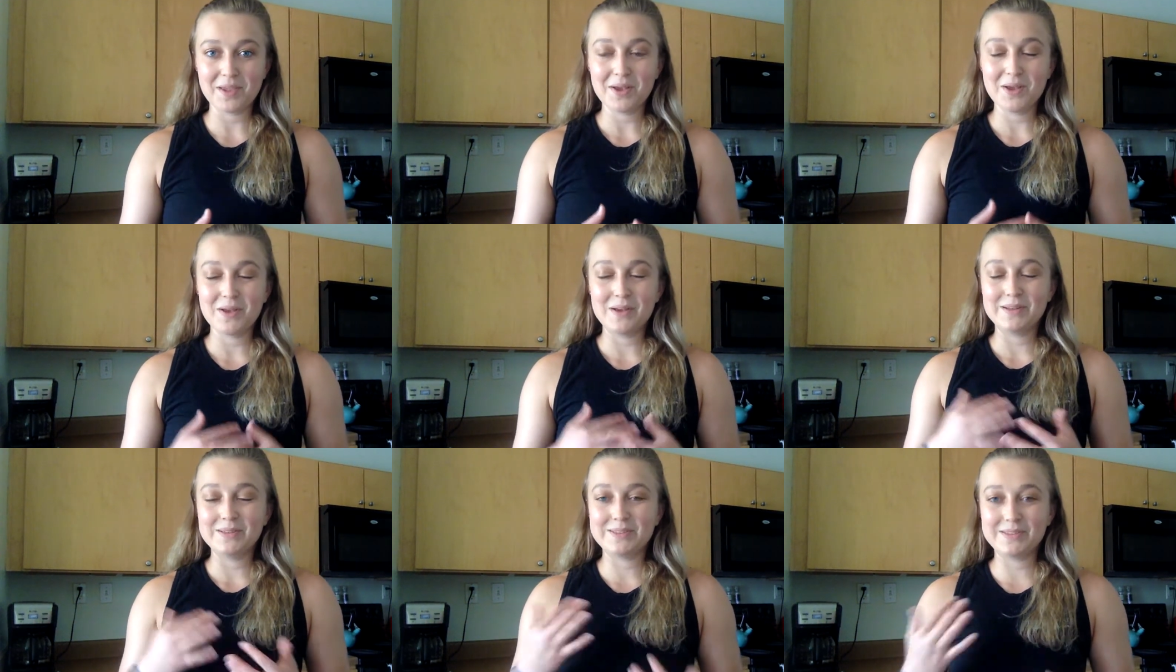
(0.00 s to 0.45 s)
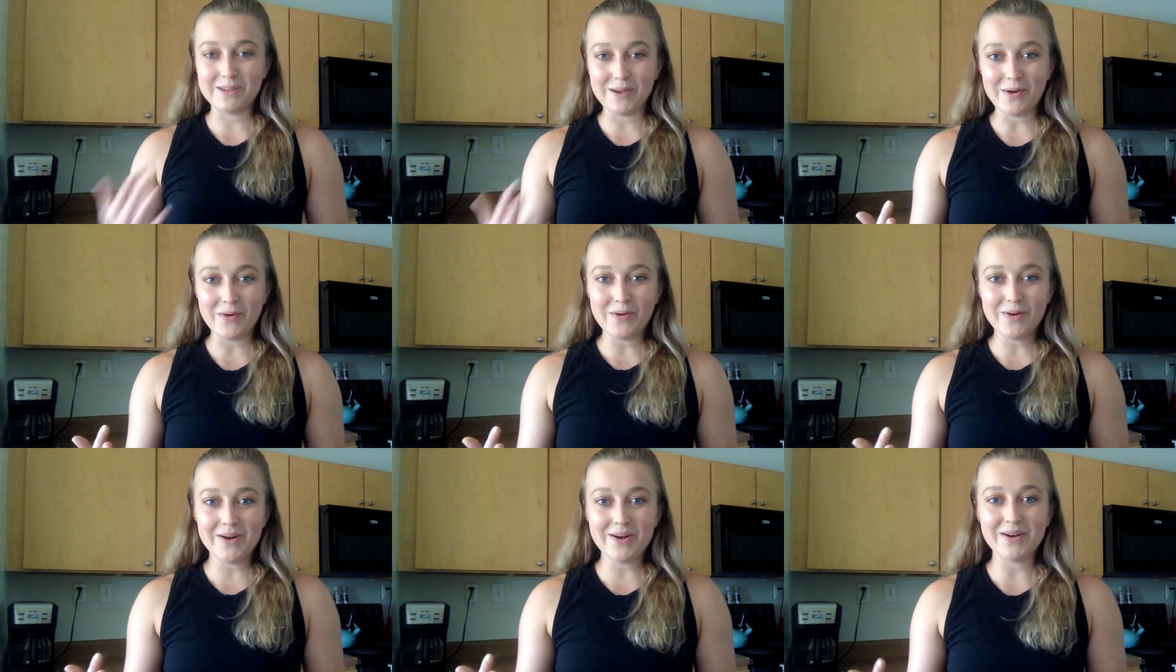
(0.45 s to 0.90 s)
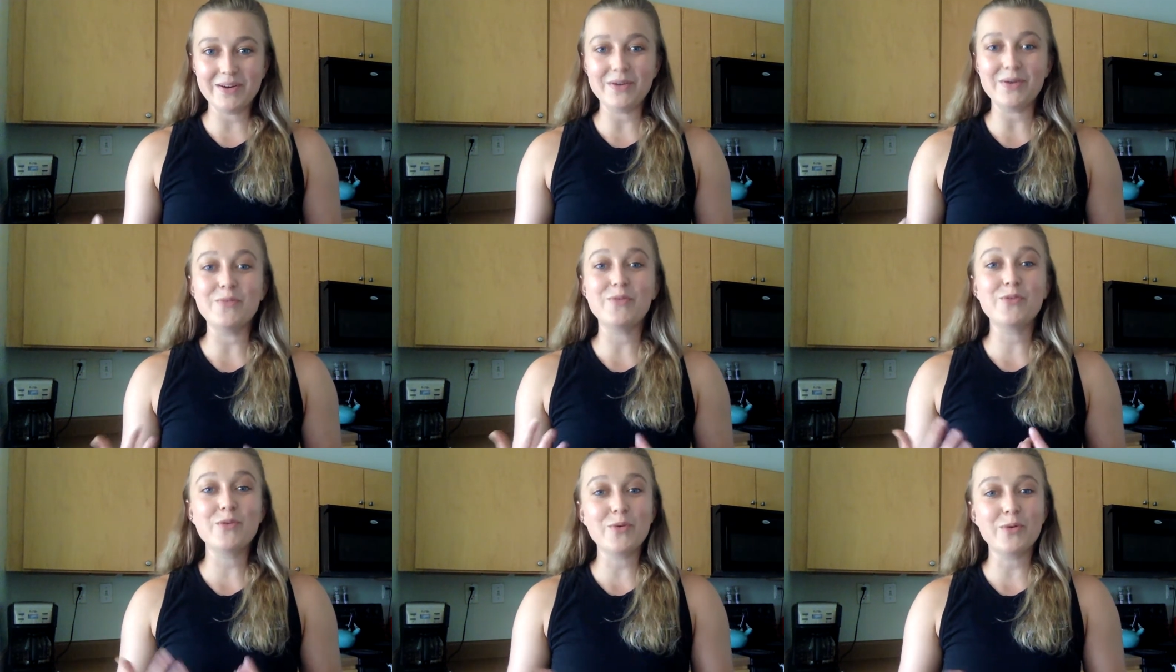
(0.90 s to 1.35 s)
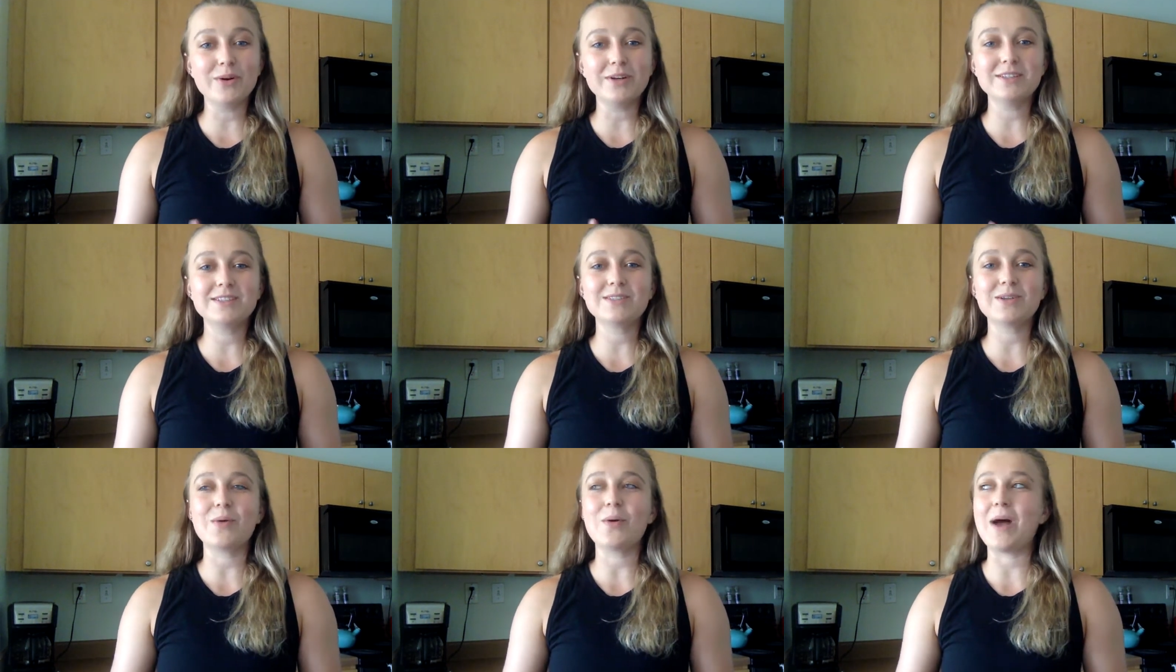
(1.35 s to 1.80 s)
So, of course,
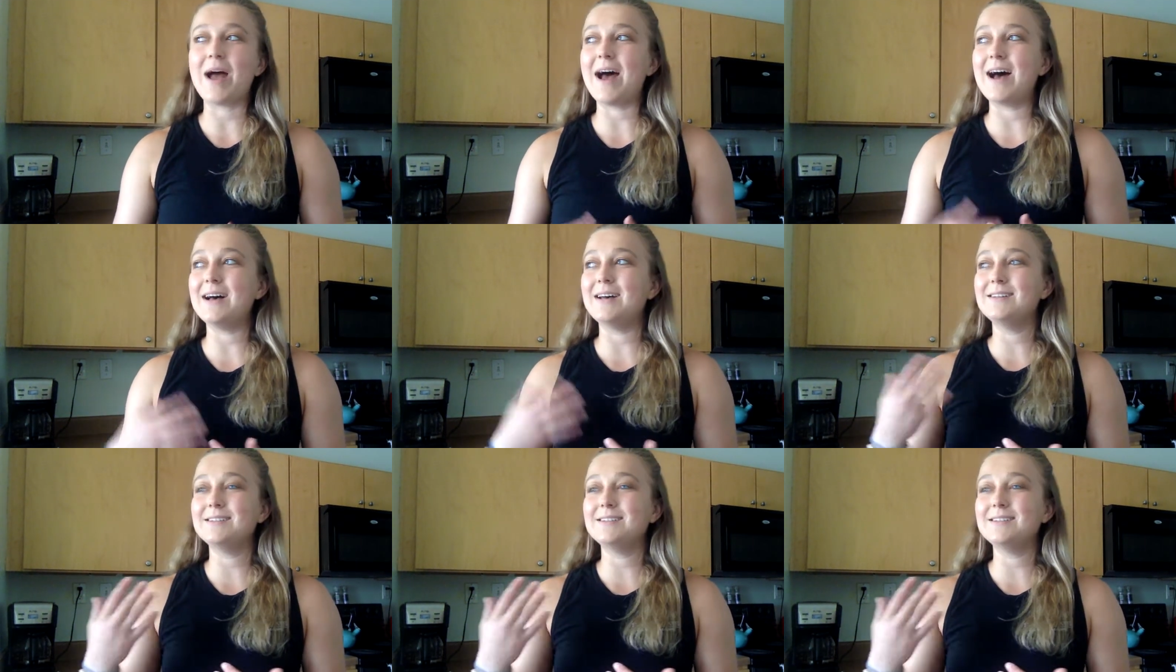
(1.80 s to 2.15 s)
as